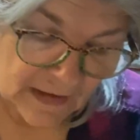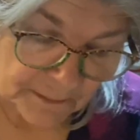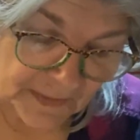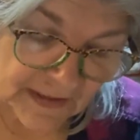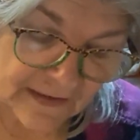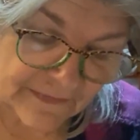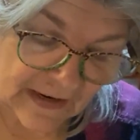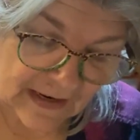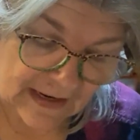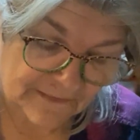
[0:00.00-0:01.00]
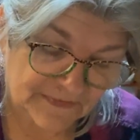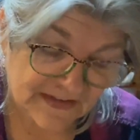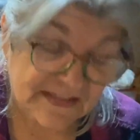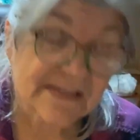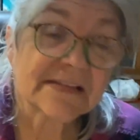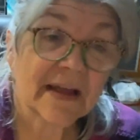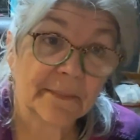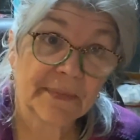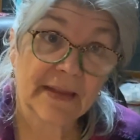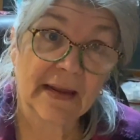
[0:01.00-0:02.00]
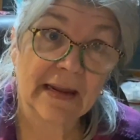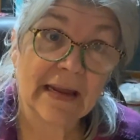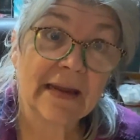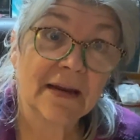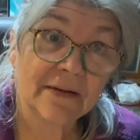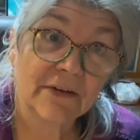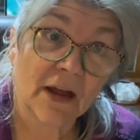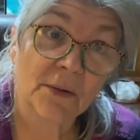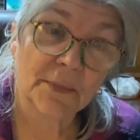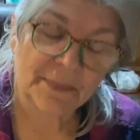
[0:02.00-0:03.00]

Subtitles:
But if this is something any of y'all would